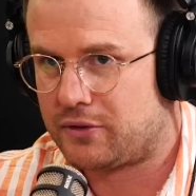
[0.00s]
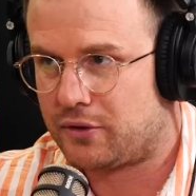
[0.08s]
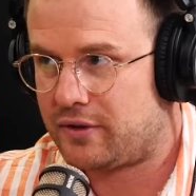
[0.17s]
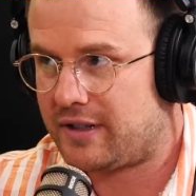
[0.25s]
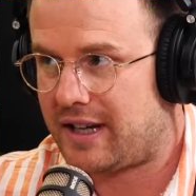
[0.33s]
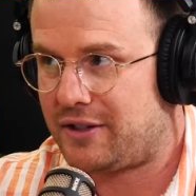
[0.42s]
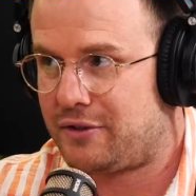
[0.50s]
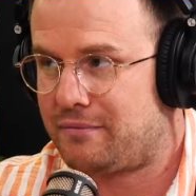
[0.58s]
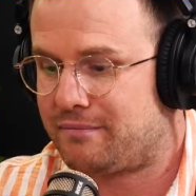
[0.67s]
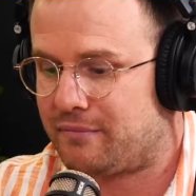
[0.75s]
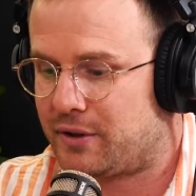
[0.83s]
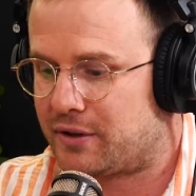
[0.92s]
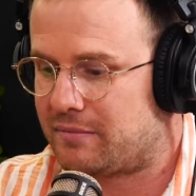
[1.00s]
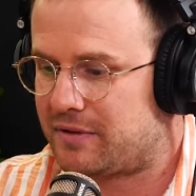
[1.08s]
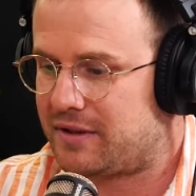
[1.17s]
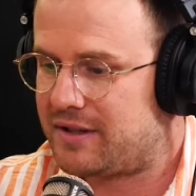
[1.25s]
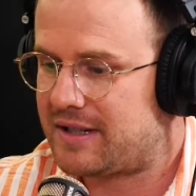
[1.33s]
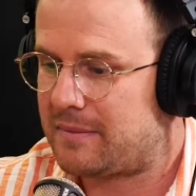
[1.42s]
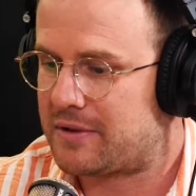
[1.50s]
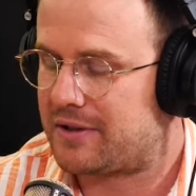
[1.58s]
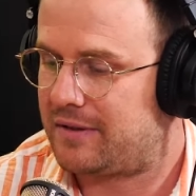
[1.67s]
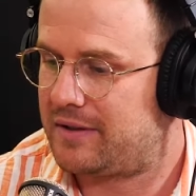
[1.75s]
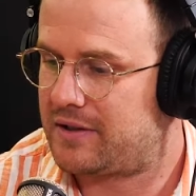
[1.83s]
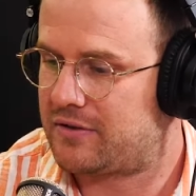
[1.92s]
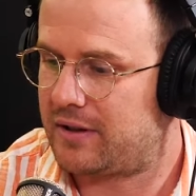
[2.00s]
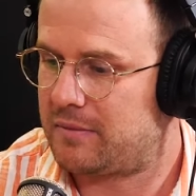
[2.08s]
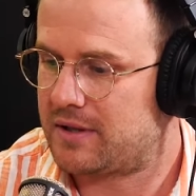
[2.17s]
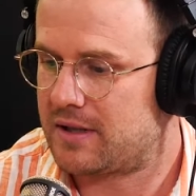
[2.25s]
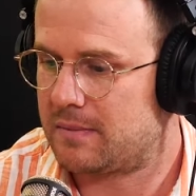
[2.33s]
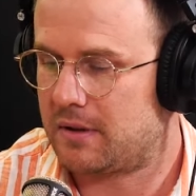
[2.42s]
Jordan Daniel, welcome to this episode of the Australian Business